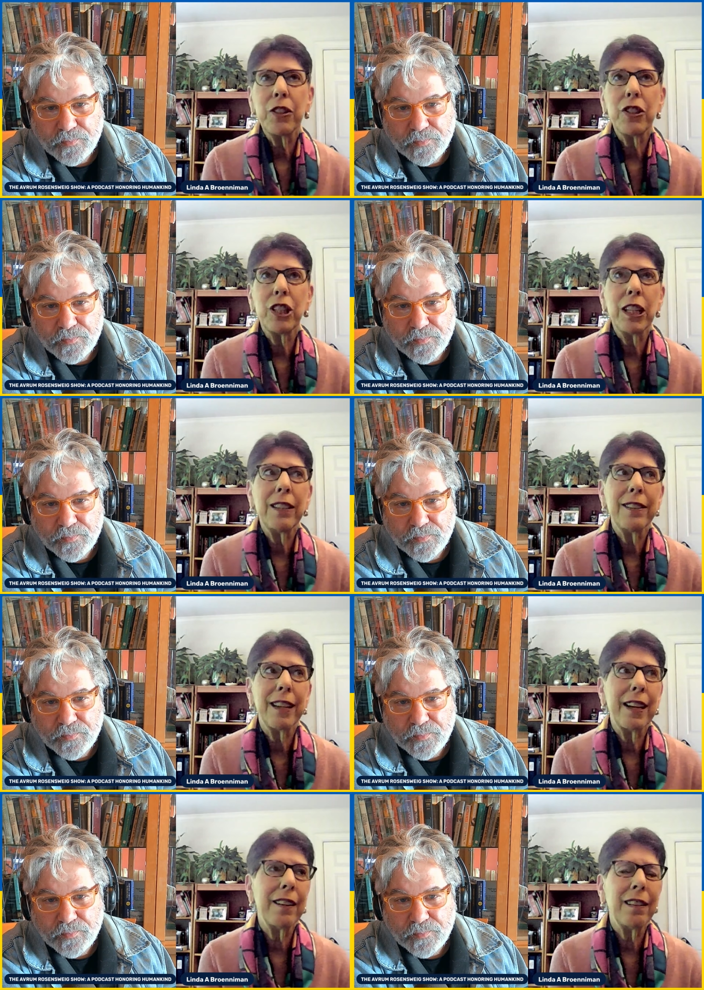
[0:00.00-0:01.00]
Speaker 1: she had
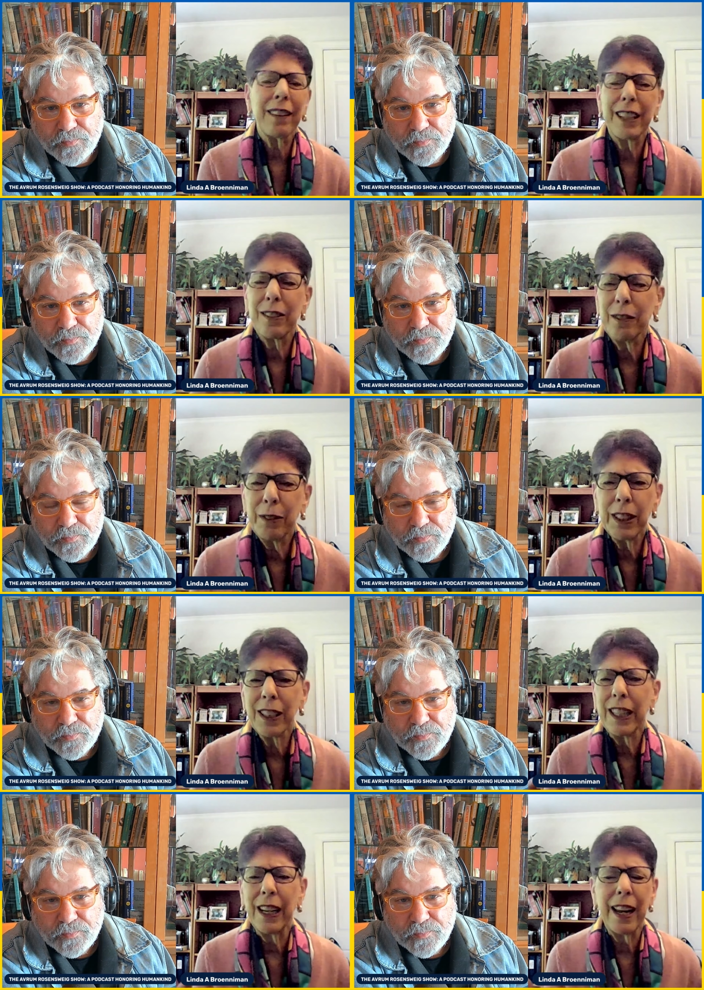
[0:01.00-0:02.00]
said like
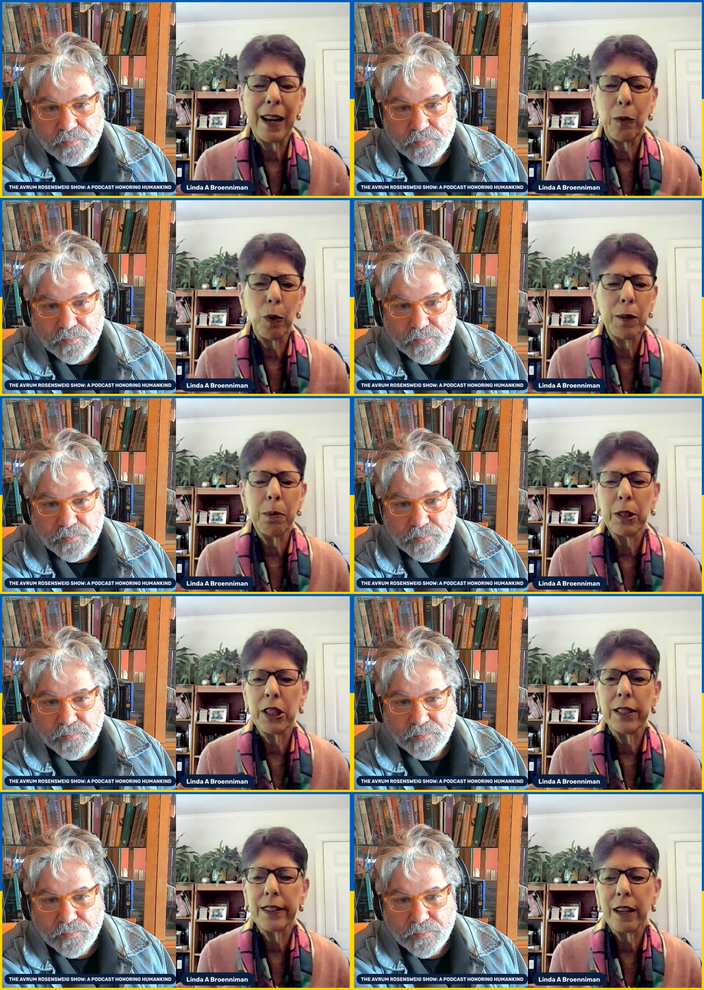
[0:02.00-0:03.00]
really at one point
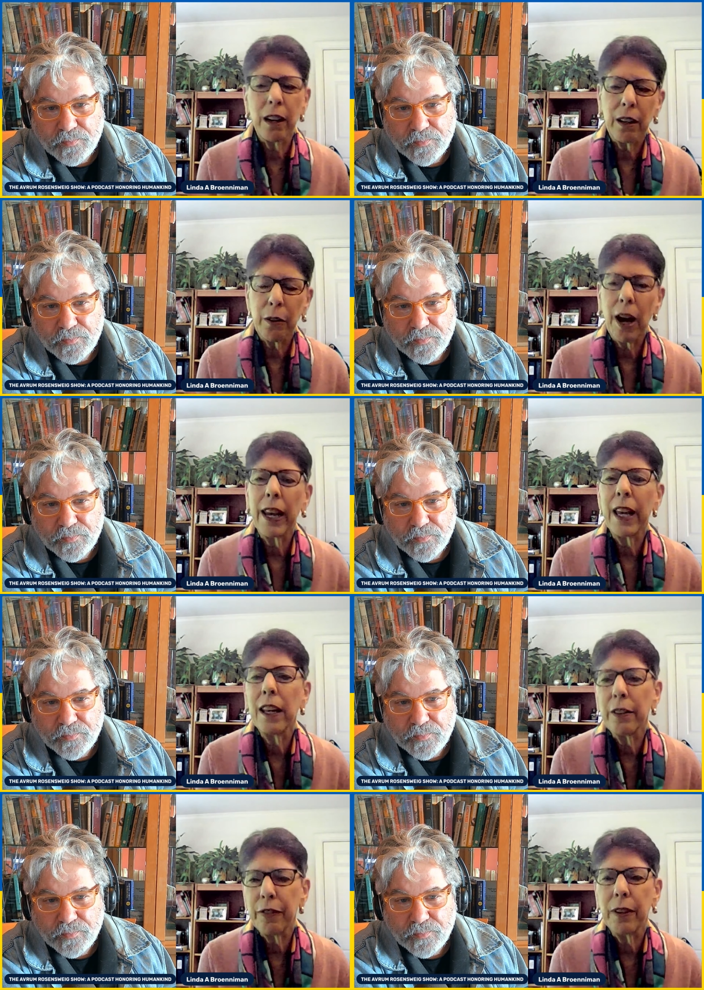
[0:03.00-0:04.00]
she said oh i
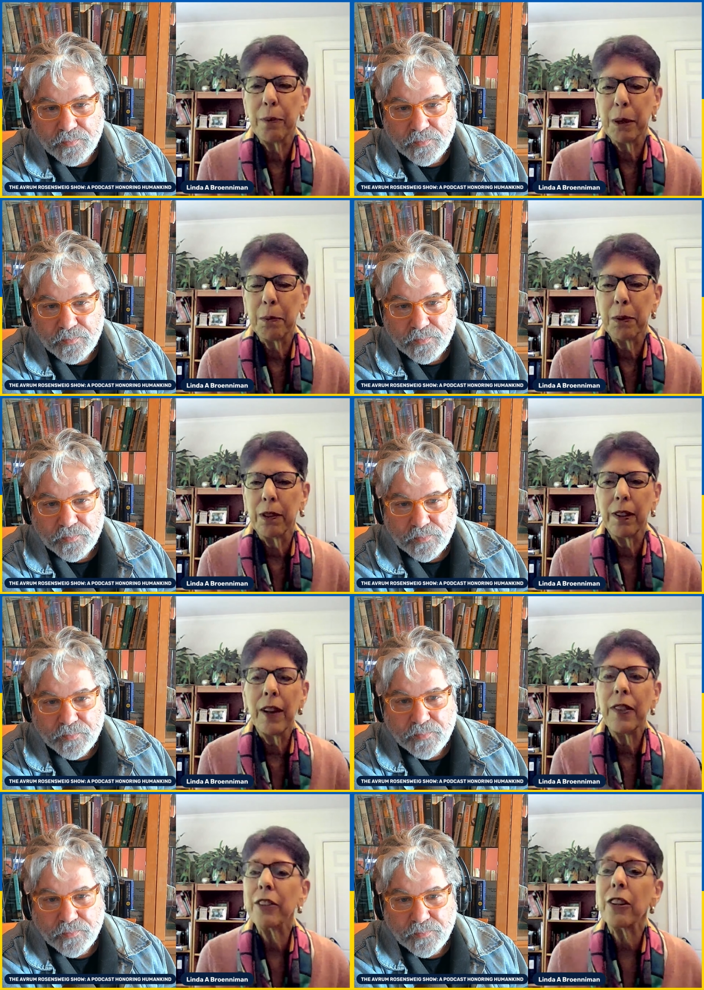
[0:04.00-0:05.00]
hit a few people
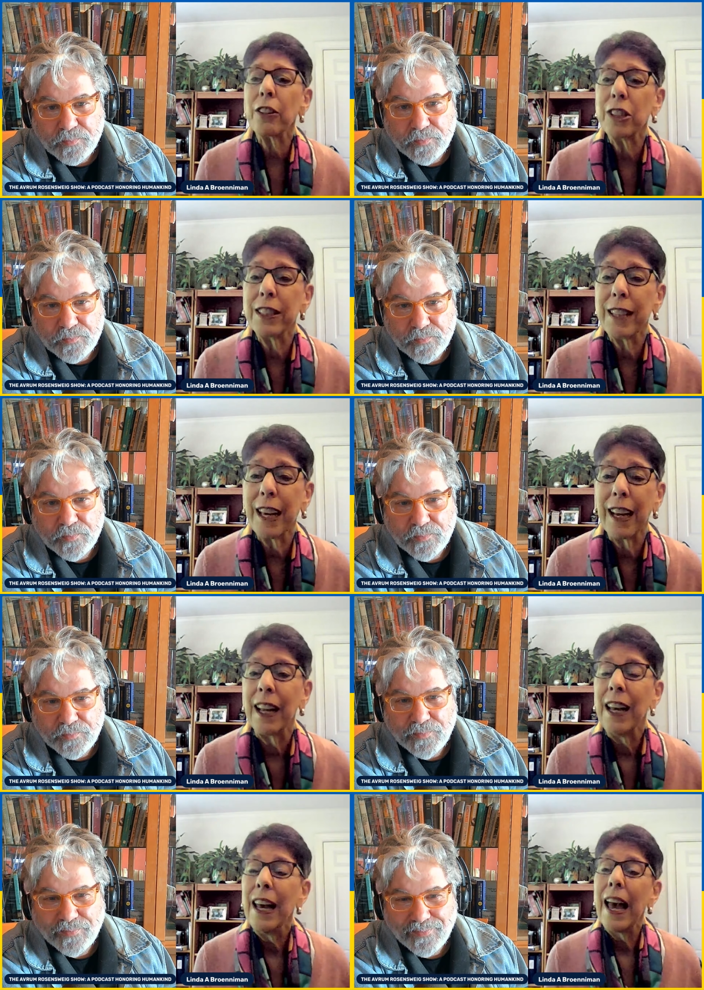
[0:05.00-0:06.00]
and that's all she
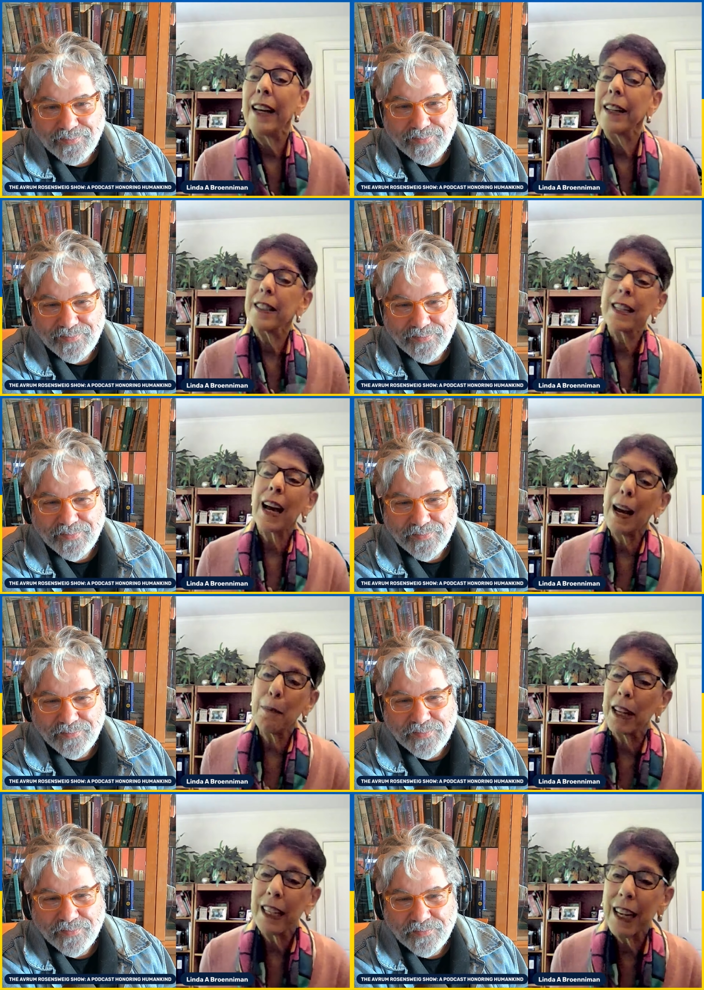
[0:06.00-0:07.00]
said and at the time
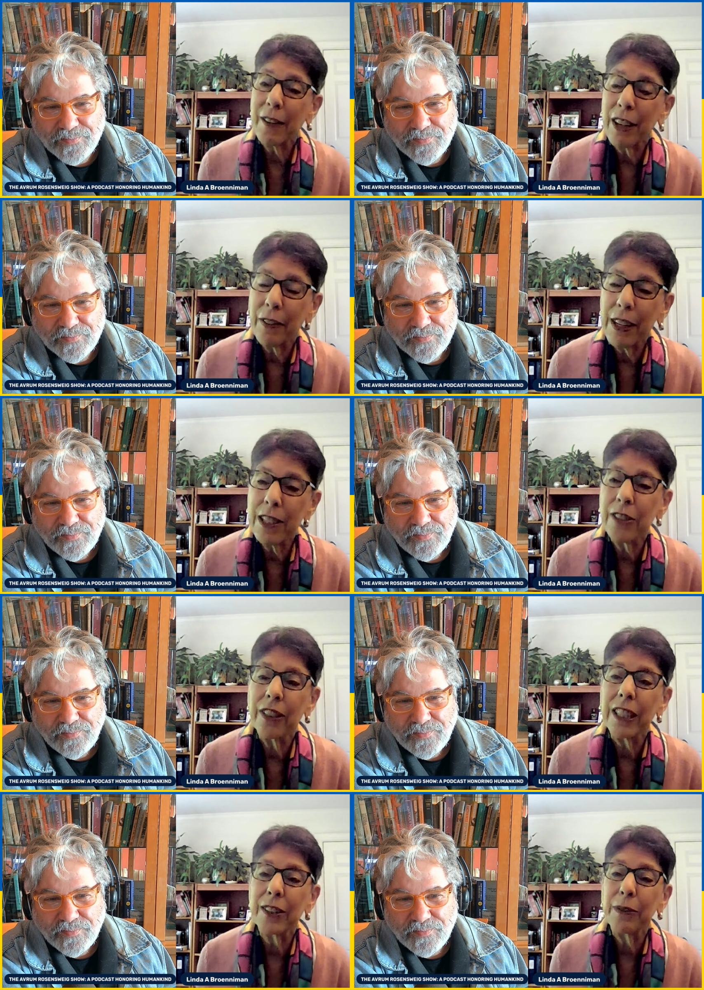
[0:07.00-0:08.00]
i didn't have enough
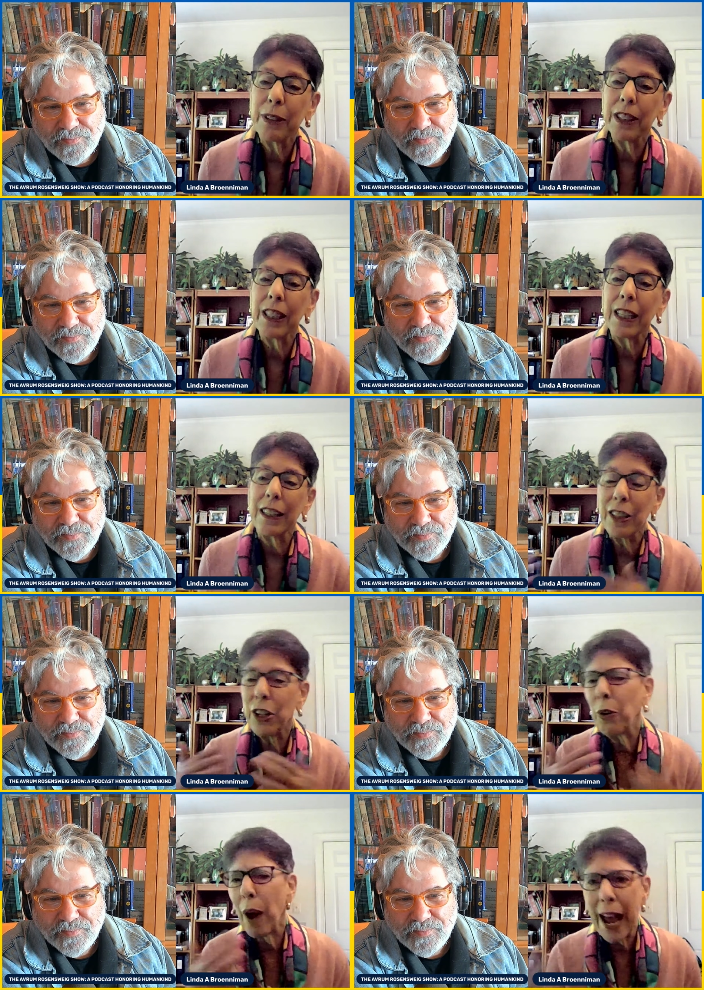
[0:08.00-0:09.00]
history to really you
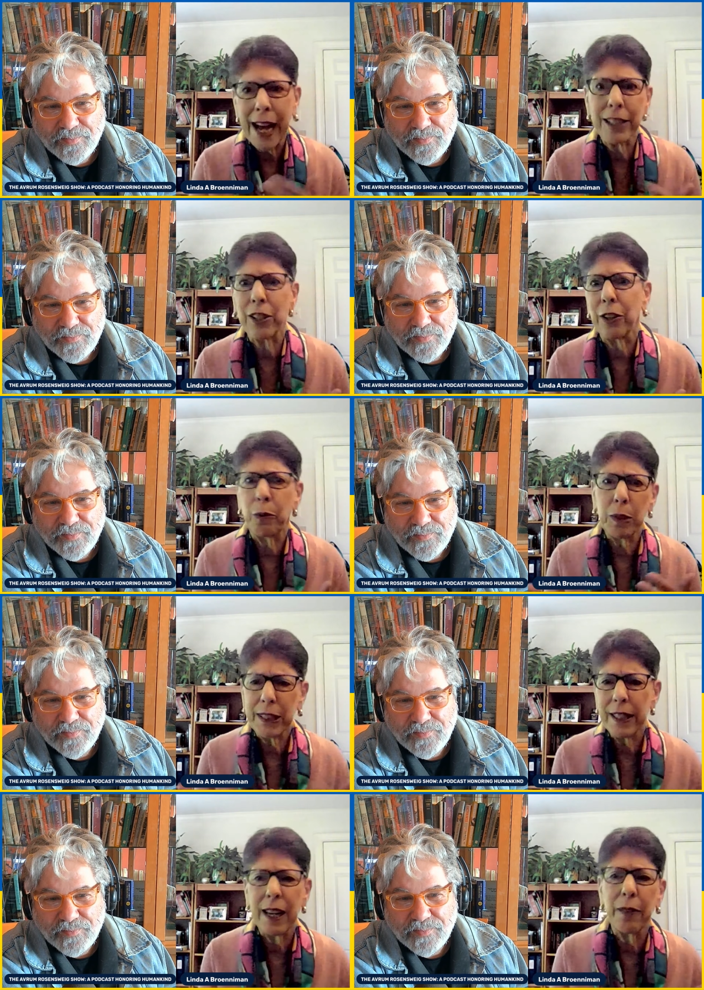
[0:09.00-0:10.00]
know ask her what
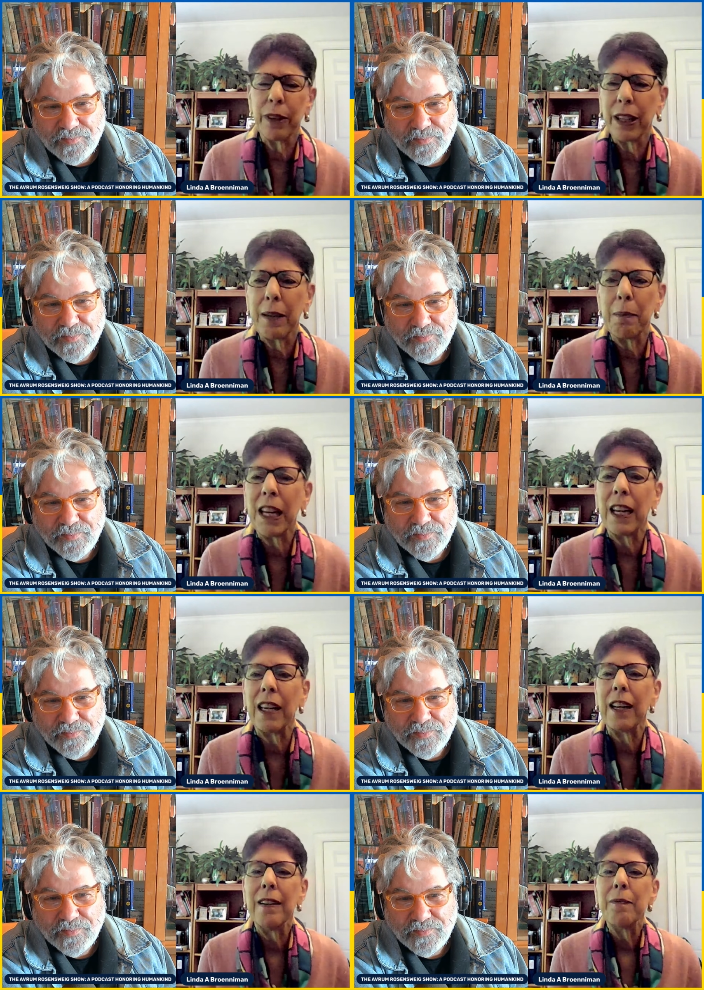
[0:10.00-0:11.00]
did that really
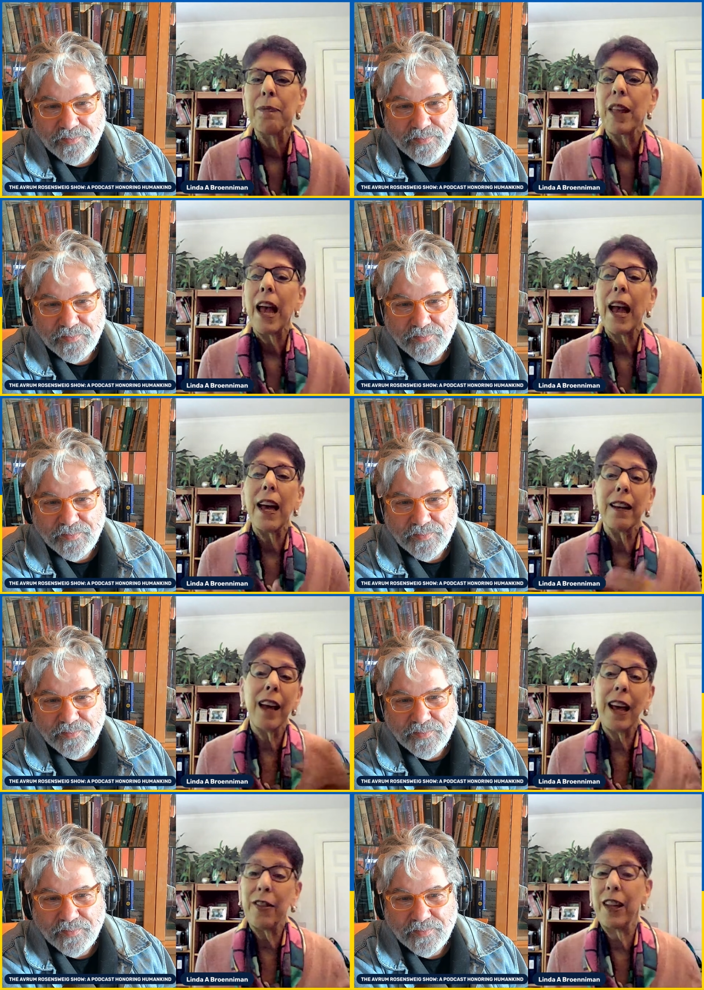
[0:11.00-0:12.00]
mean
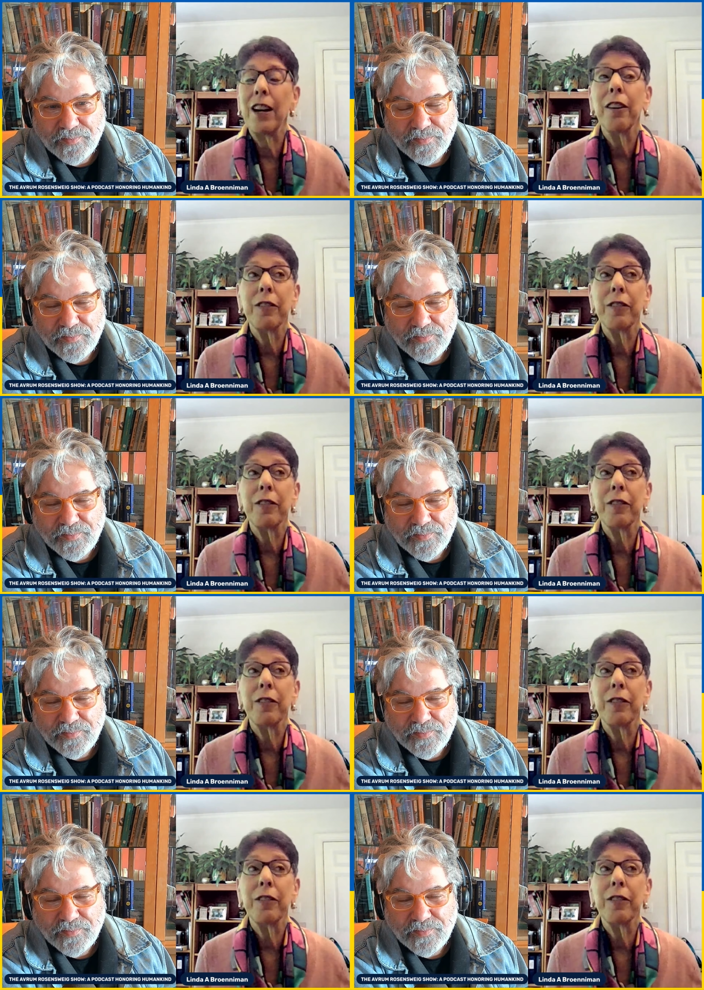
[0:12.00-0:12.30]
and and then all